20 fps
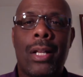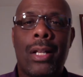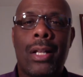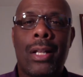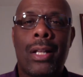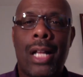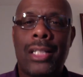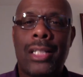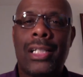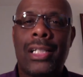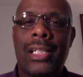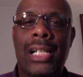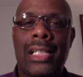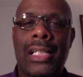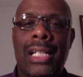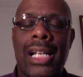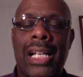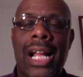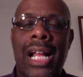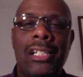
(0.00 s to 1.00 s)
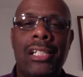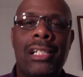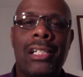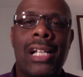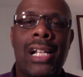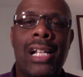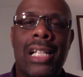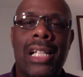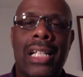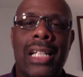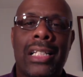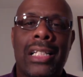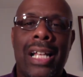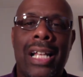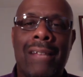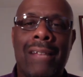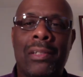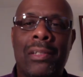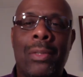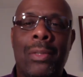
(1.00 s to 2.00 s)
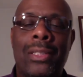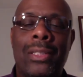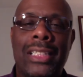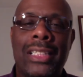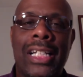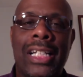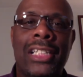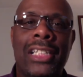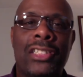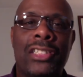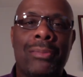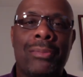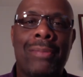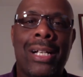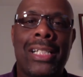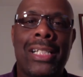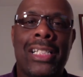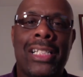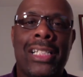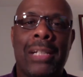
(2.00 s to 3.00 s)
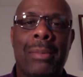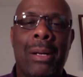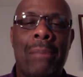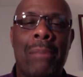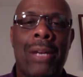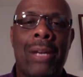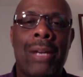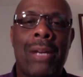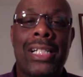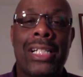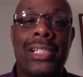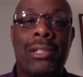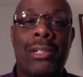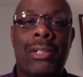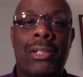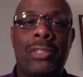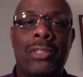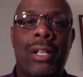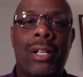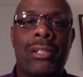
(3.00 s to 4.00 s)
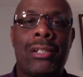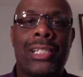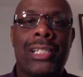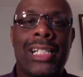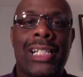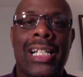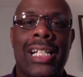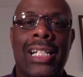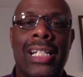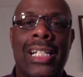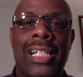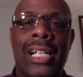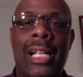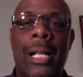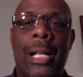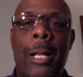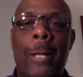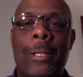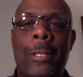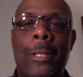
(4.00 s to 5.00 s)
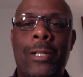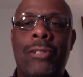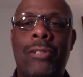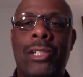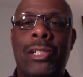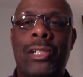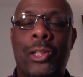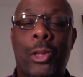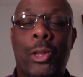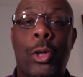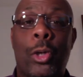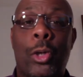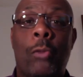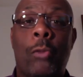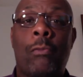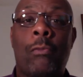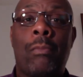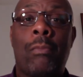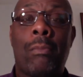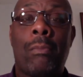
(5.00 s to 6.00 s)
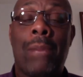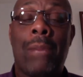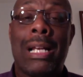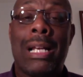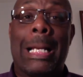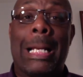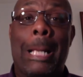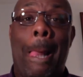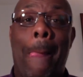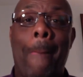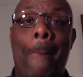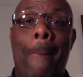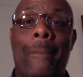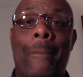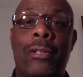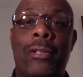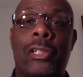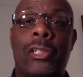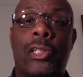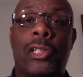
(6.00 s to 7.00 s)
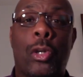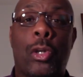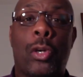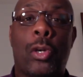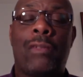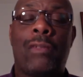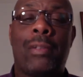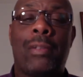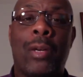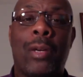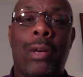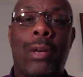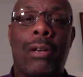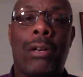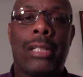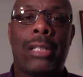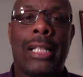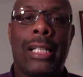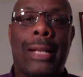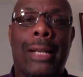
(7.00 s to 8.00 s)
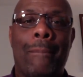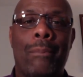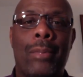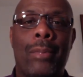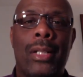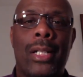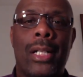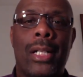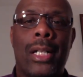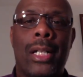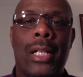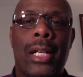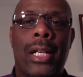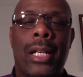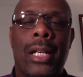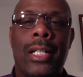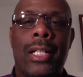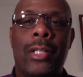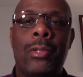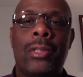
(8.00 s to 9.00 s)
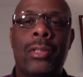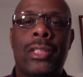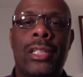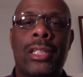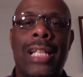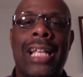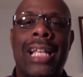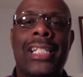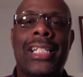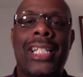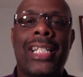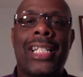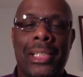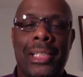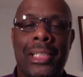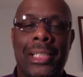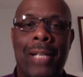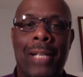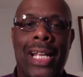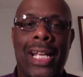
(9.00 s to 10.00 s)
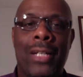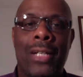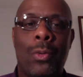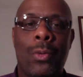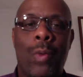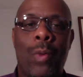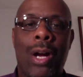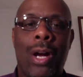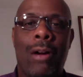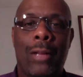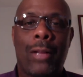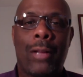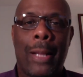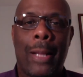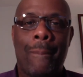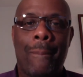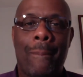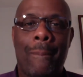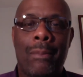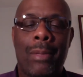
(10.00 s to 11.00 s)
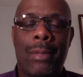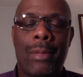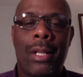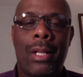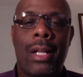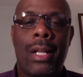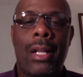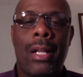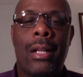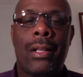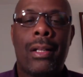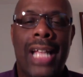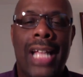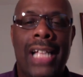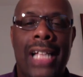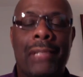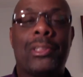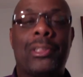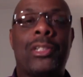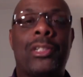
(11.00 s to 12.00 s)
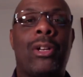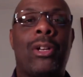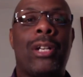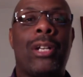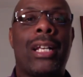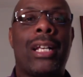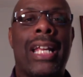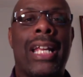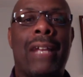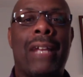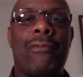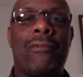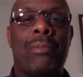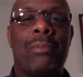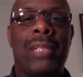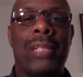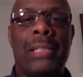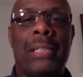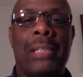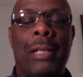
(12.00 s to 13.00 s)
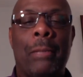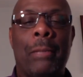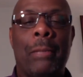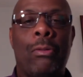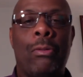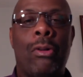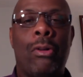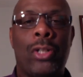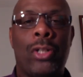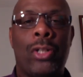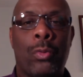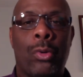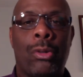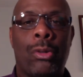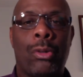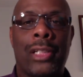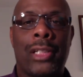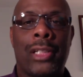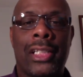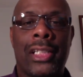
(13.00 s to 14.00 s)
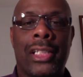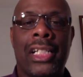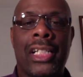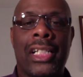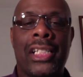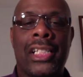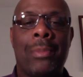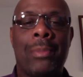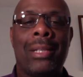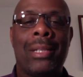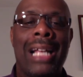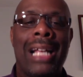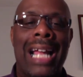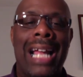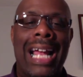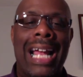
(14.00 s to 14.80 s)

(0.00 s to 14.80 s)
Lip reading: How'd you like that? How'd you like to have someone change your mindset about money so that you understand that you deserve money? You deserve to be wealthy. You should anticipate wealth. That's what you're going to get from these people on the World Success Summit. And